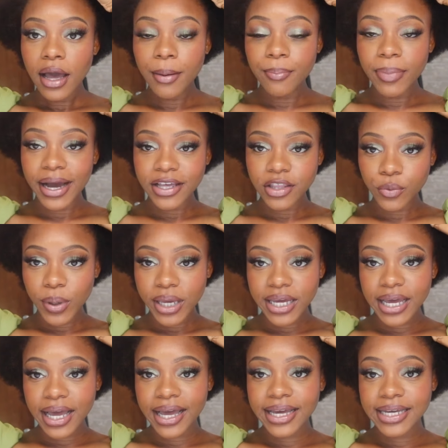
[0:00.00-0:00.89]
And by the way,
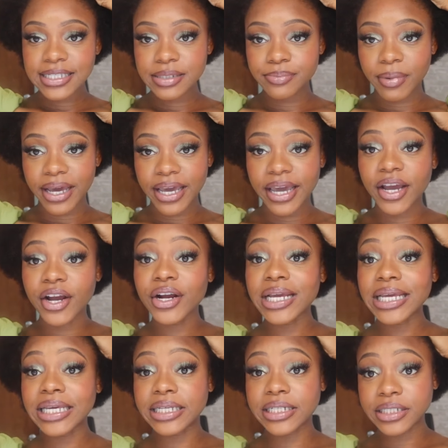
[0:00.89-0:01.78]
guys, my hair
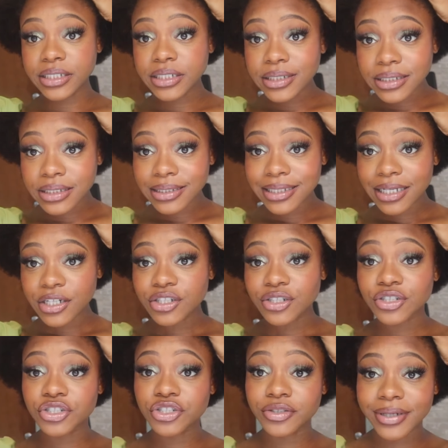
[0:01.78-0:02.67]
is
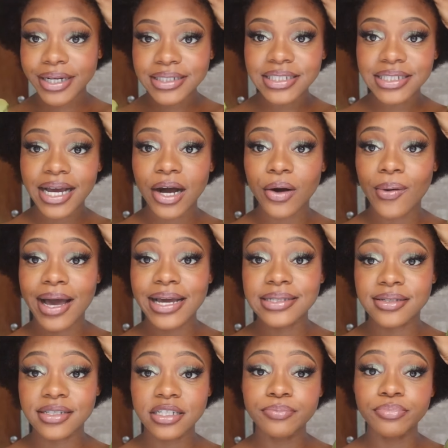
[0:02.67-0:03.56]
stretched out. I
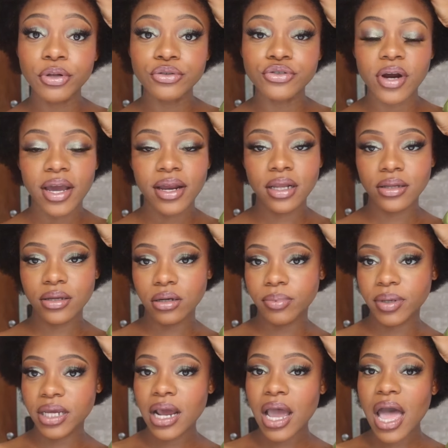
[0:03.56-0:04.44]
did blow dry it a little
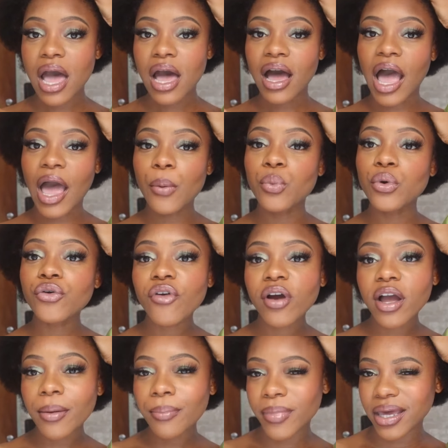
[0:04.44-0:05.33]
bit. I would
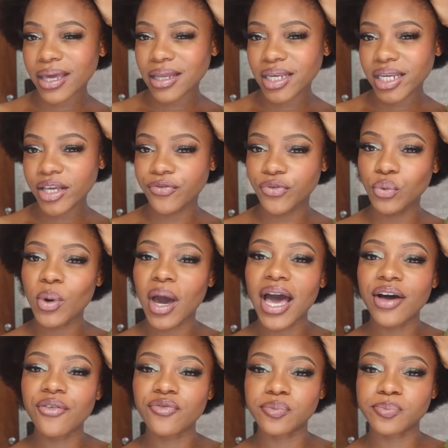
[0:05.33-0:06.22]
recommend, if you
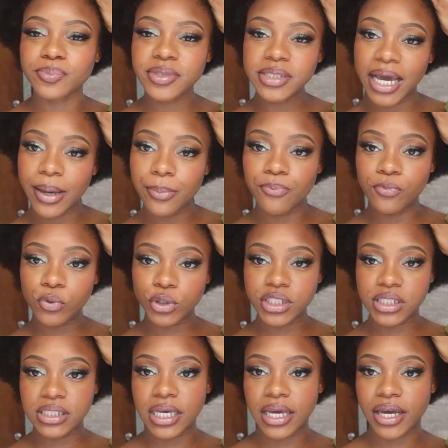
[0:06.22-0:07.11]
have type
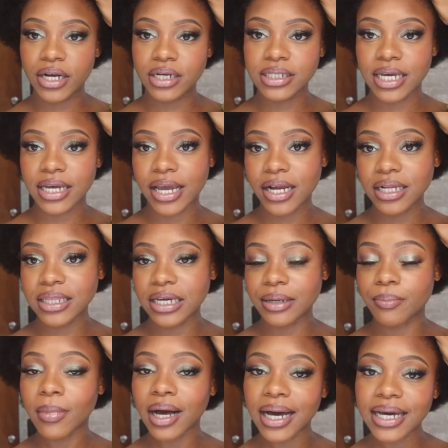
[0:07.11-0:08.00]
4C hair like
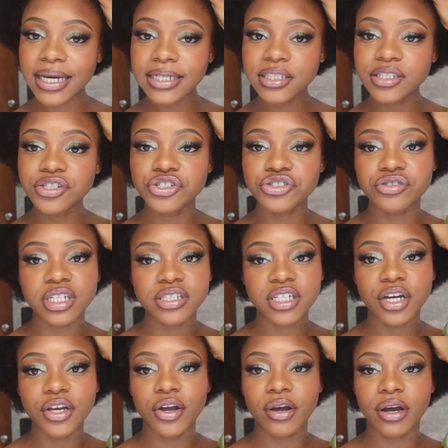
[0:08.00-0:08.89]
mine, to stretch
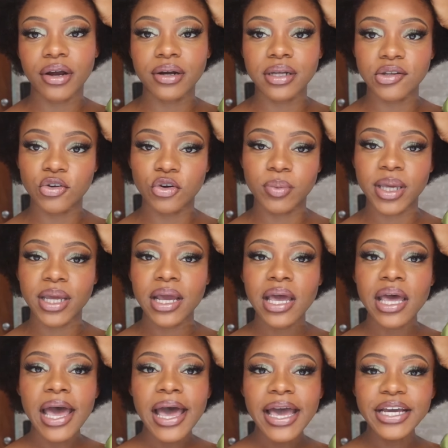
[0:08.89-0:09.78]
out your hair a little bit.
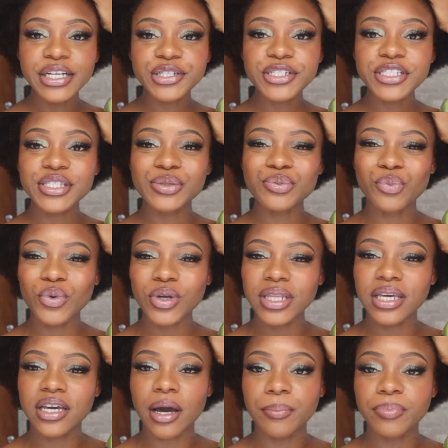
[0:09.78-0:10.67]
It just
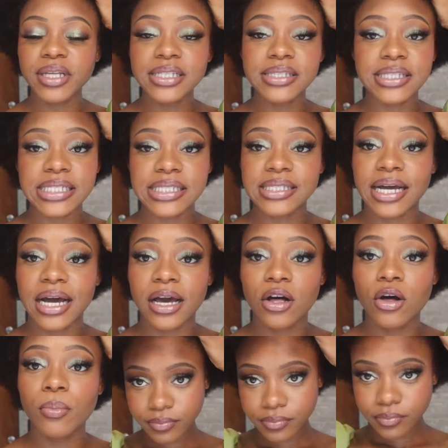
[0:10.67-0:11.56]
really completes the
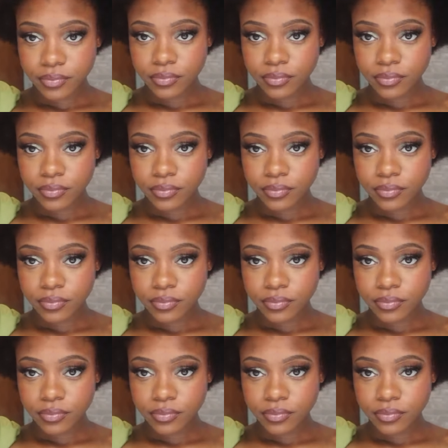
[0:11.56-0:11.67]
style.